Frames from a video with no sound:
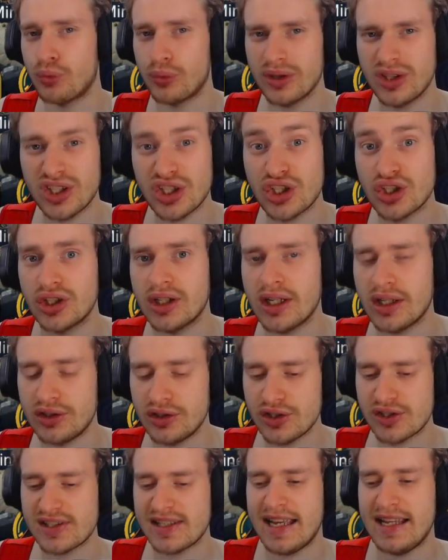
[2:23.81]
really good
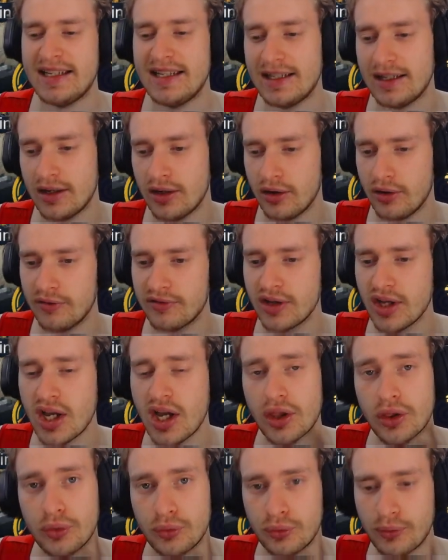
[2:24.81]
understanding of
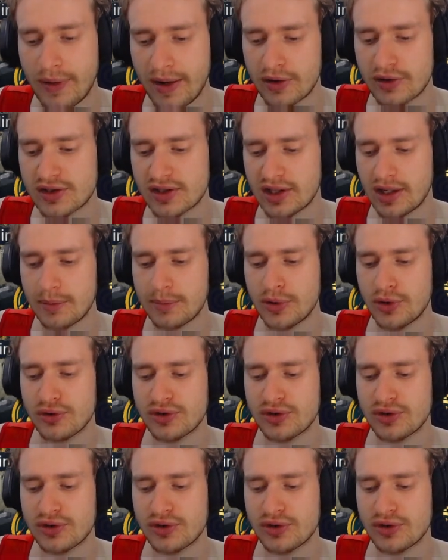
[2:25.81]
the rares that I'm